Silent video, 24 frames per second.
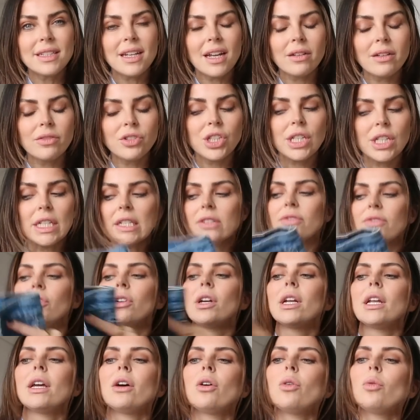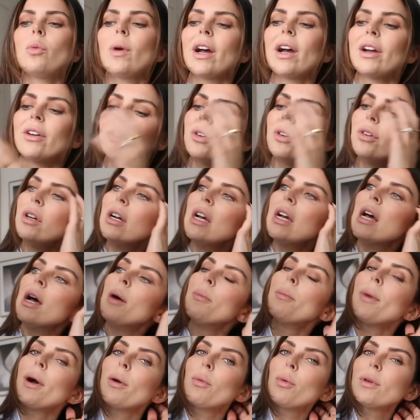style of jeans for a little while,
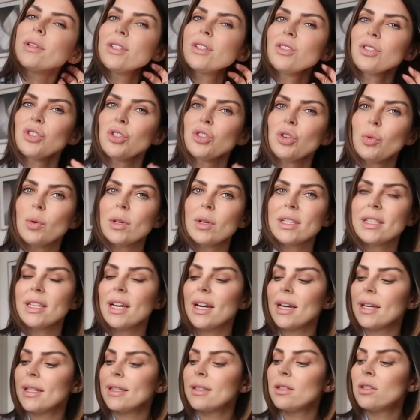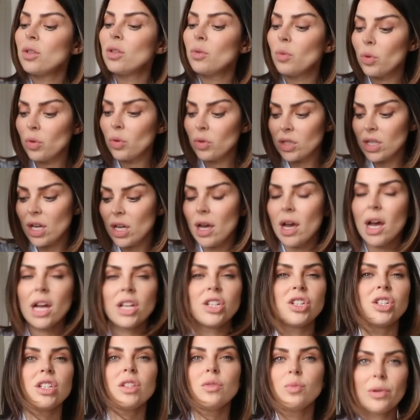but I wasn't sure what size to order. I
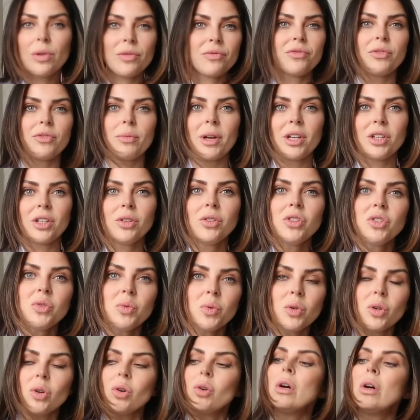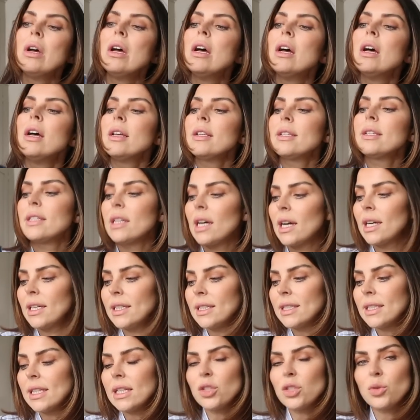just went for my usual
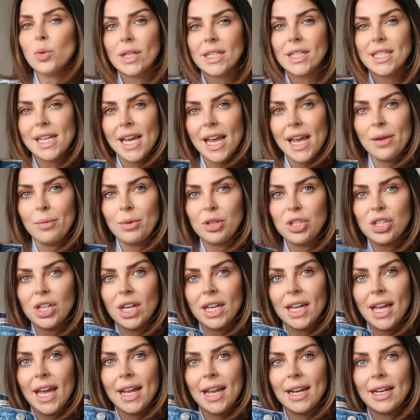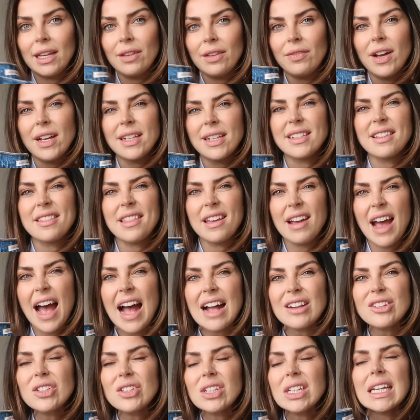size 28, which I get in Levi's. They're
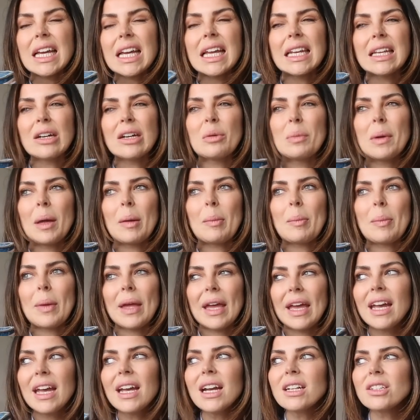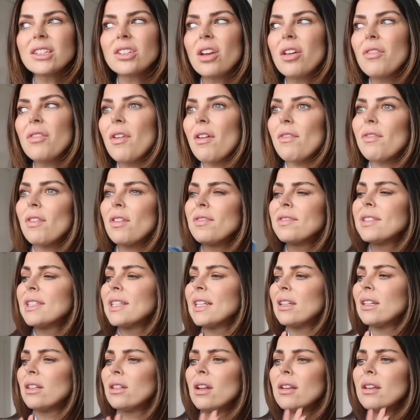actually a little bit big. I don't know if I've
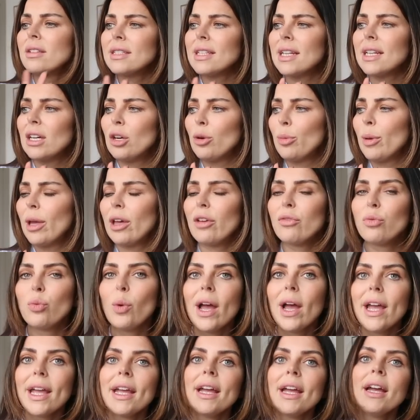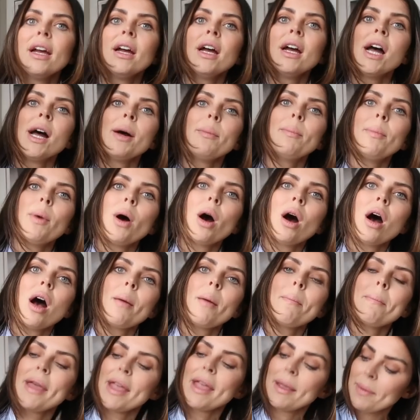lost a little bit of weight, but
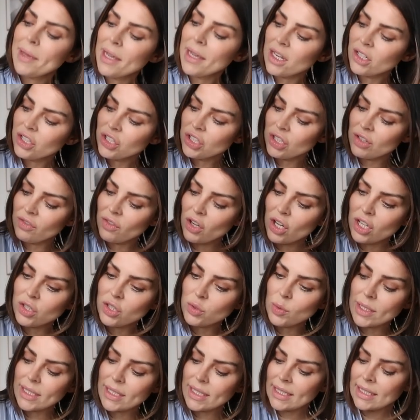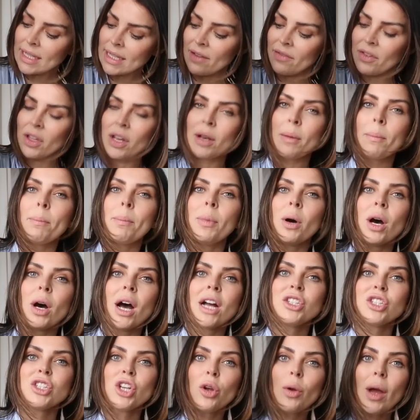maybe I should have got a 27, but I
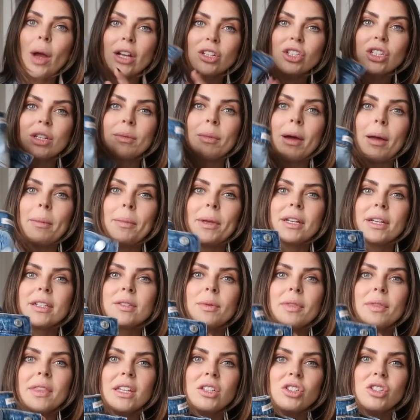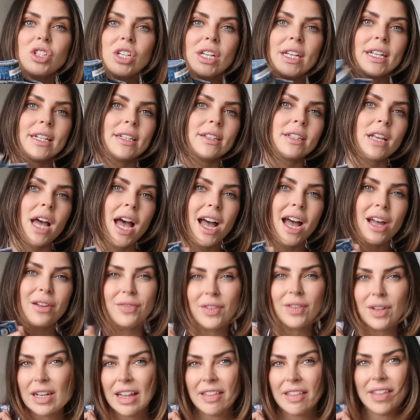don't actually mind because with these jeans, I
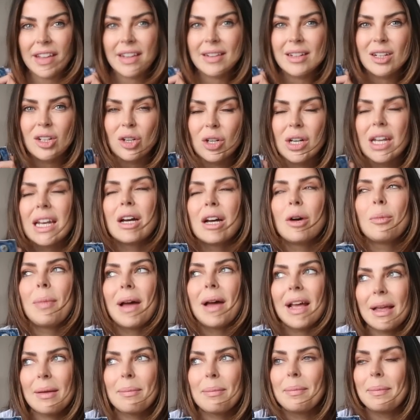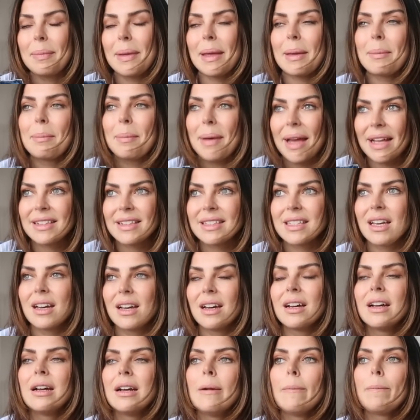feel like they look a little bit
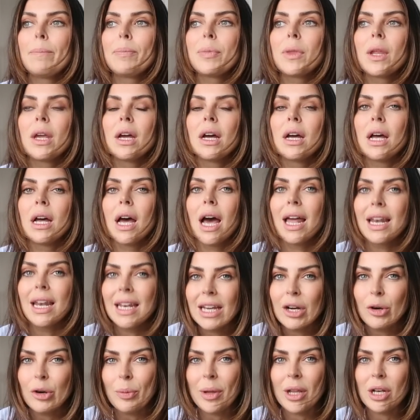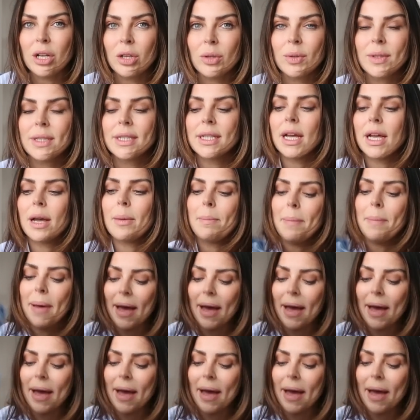better, a little bit looser and